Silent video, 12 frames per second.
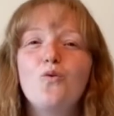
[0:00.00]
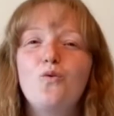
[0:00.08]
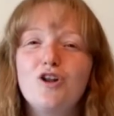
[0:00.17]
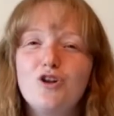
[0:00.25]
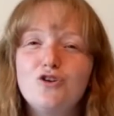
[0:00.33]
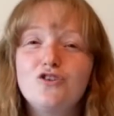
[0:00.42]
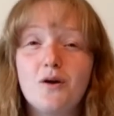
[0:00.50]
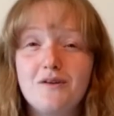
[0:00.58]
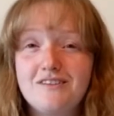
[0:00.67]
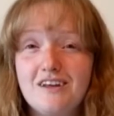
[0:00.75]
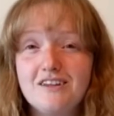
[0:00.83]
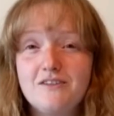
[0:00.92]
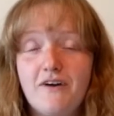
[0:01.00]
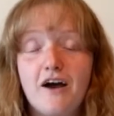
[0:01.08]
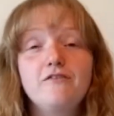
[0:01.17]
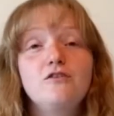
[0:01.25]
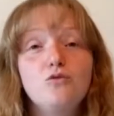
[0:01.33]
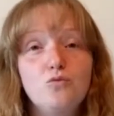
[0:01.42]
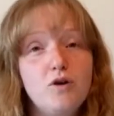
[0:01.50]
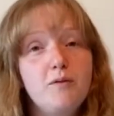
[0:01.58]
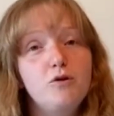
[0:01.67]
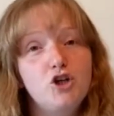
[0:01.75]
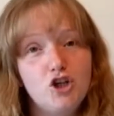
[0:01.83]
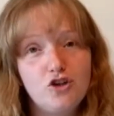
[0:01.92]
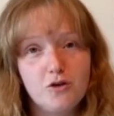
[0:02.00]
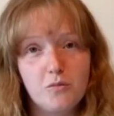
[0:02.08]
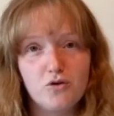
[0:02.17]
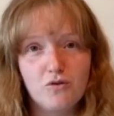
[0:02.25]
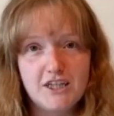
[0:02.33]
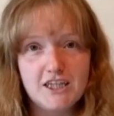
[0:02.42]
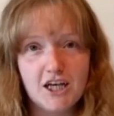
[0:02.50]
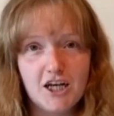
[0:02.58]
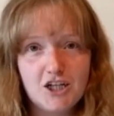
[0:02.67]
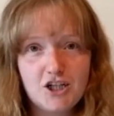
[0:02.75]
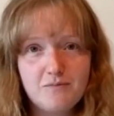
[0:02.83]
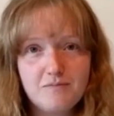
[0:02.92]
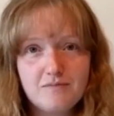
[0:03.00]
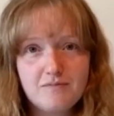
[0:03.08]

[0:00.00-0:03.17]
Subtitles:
We'll also incentivize reproducible research.